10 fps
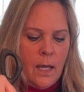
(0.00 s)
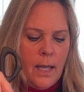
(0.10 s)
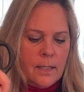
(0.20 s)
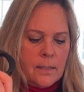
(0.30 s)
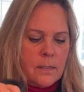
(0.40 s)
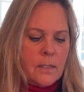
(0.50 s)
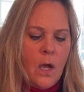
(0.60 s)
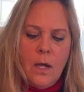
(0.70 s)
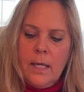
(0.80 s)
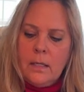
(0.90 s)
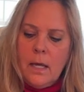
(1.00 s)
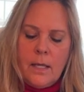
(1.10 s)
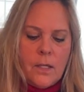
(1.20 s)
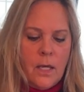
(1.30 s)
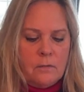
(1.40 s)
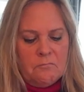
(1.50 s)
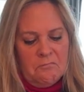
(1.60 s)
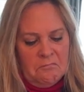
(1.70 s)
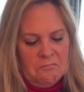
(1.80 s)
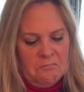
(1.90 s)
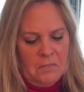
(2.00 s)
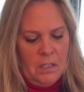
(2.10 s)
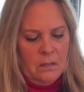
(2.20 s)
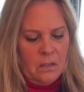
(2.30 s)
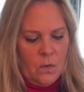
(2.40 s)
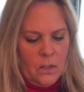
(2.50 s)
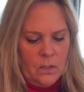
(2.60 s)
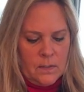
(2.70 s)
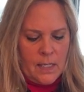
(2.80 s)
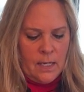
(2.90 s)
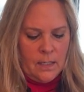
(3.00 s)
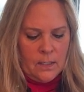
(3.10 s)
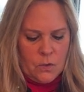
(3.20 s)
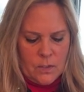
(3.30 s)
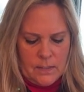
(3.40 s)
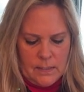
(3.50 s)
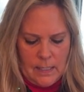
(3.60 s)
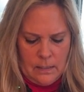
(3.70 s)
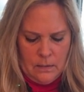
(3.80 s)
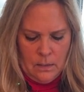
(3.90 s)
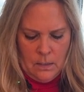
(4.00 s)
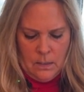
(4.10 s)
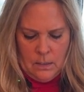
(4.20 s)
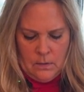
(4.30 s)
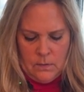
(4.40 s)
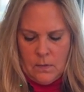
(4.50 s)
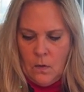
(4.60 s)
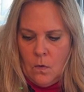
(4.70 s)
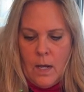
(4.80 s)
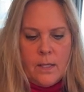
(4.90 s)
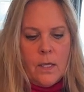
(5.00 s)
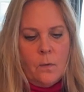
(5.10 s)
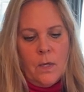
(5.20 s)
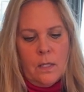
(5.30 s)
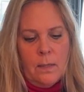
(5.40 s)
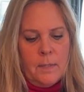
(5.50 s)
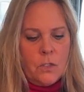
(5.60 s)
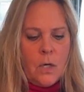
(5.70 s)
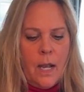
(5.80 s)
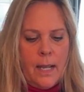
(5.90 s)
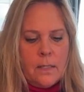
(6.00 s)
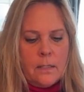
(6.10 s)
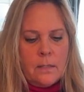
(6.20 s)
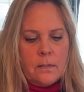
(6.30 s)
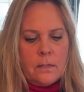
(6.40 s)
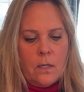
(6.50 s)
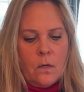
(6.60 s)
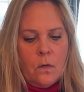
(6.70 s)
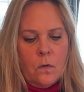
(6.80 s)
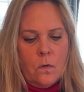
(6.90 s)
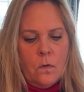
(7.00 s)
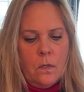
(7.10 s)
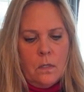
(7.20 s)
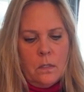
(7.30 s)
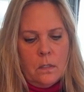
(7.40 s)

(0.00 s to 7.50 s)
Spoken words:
I saw it. I thought, I don't know, it looks kind of interesting. So I thought, well, let me try it. So